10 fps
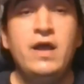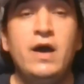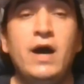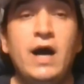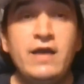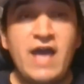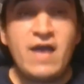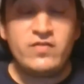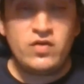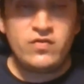I have
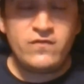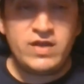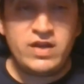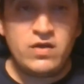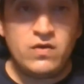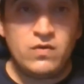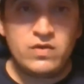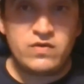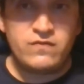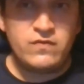another video
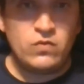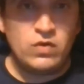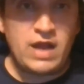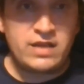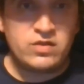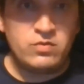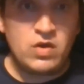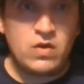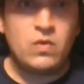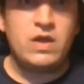if you would like to
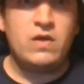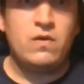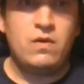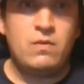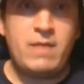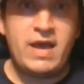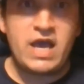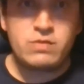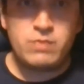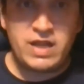know my
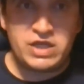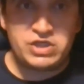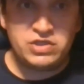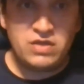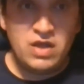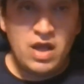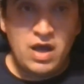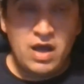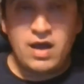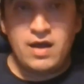explanation
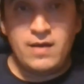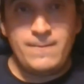uh,